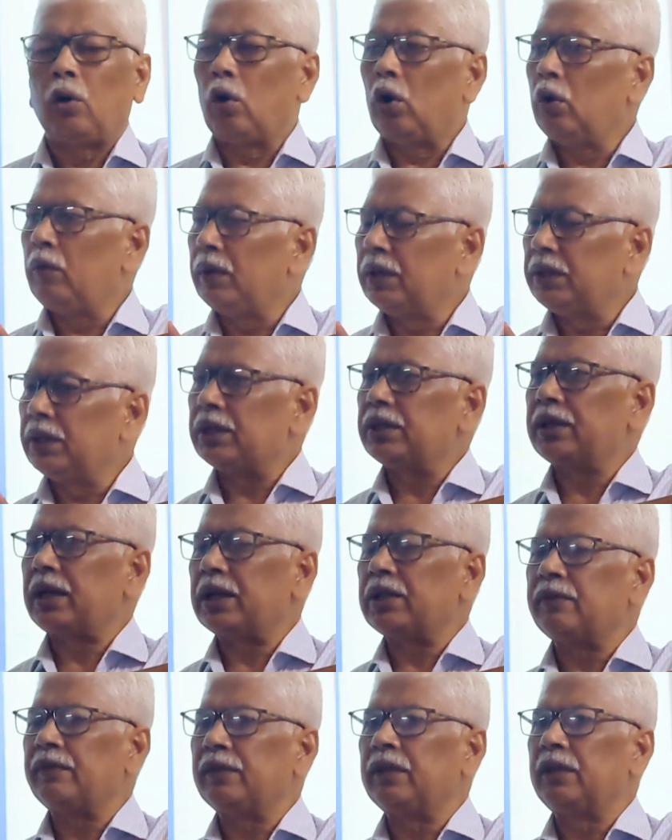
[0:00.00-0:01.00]
Always
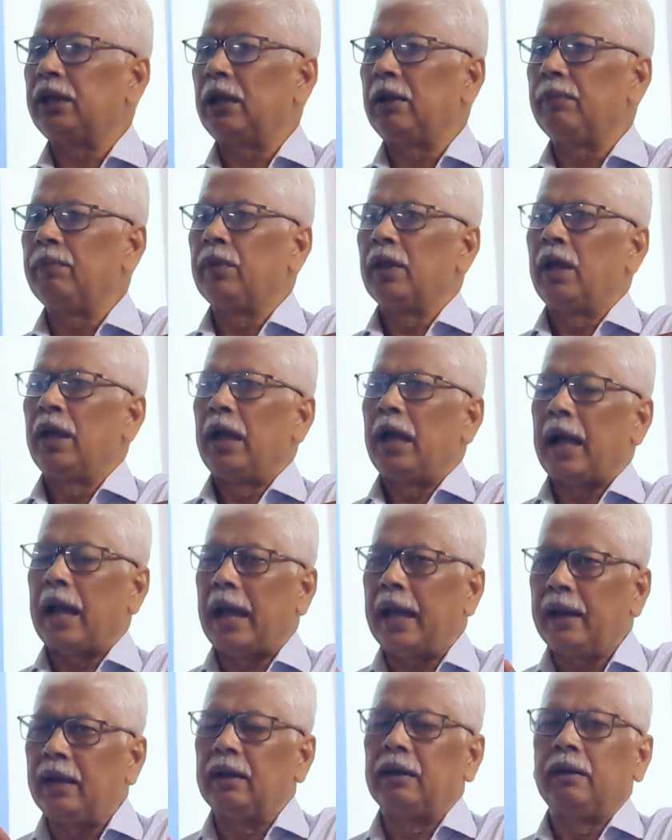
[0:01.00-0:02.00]
discuss with them
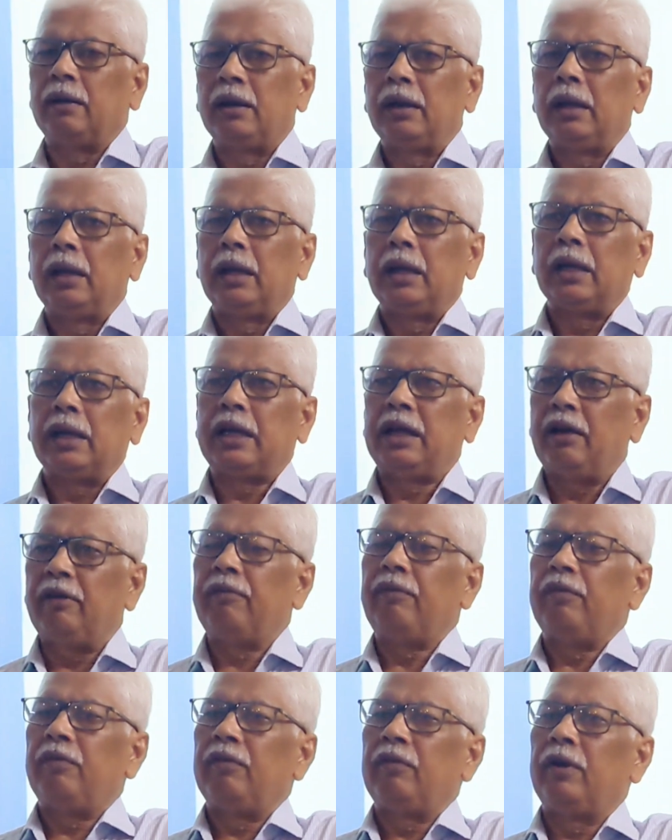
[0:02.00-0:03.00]
and
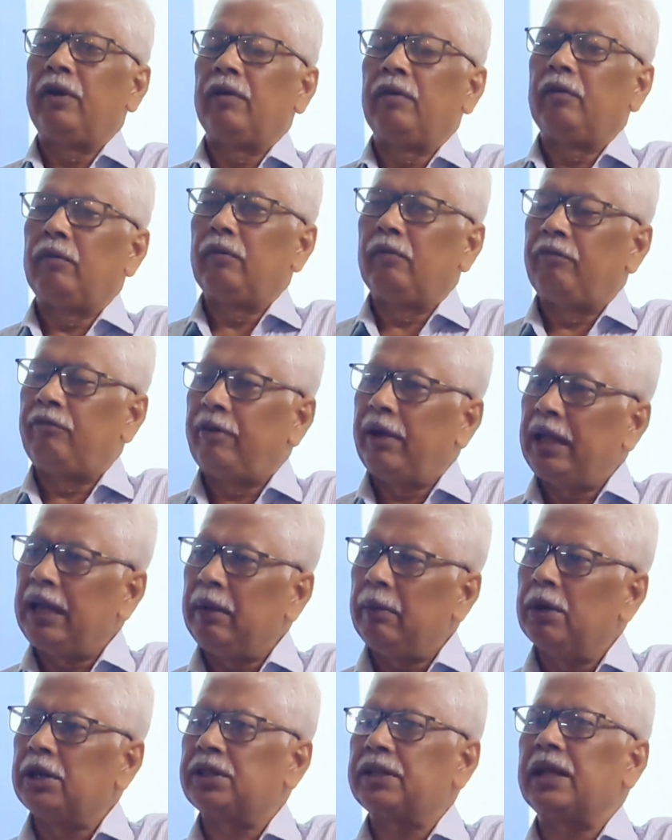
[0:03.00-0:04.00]
give
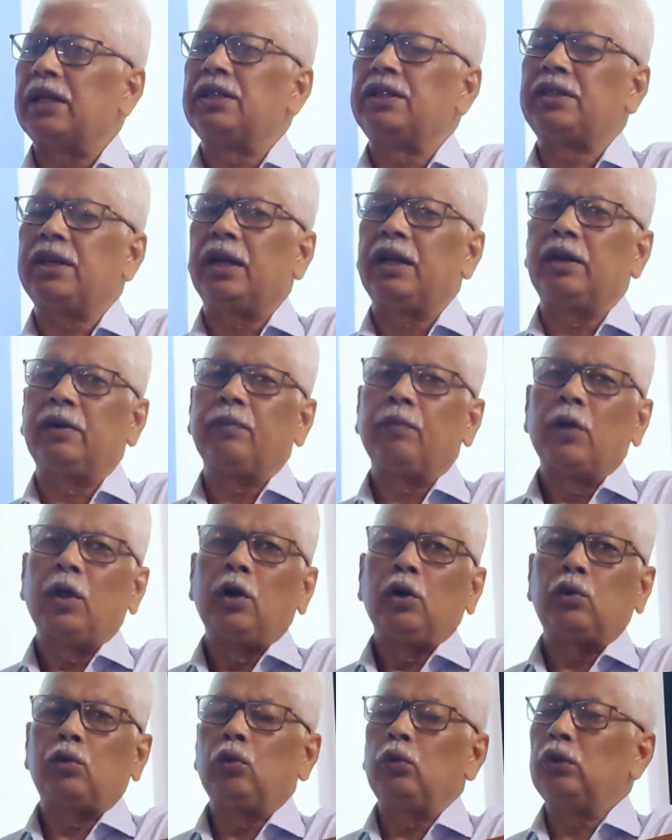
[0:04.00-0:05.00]
very much concern
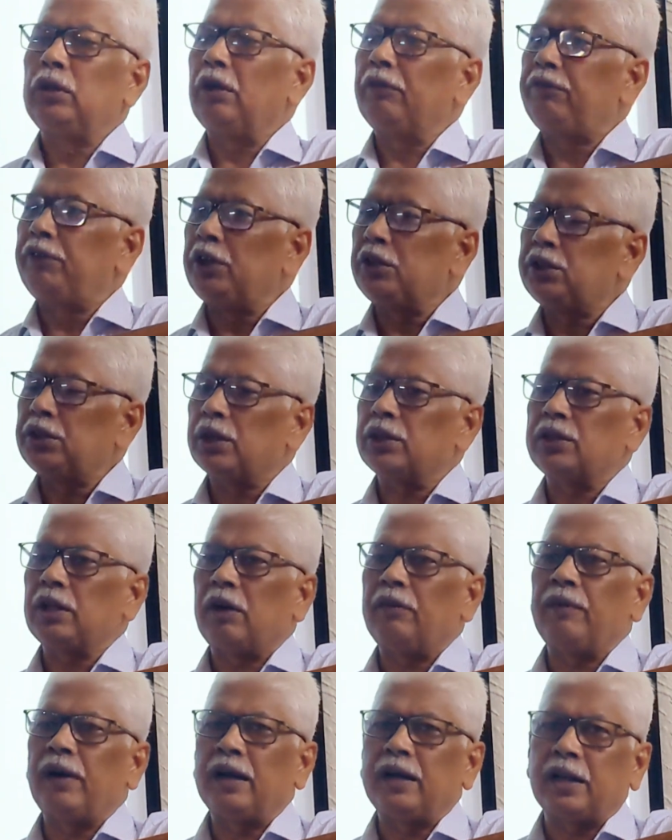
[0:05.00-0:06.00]
to the
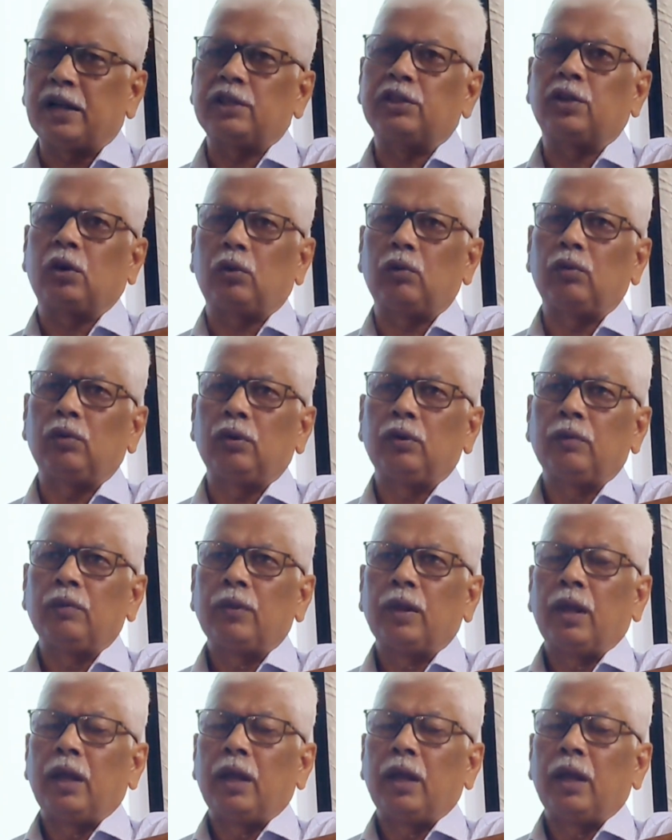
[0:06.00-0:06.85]
features of ultrasound.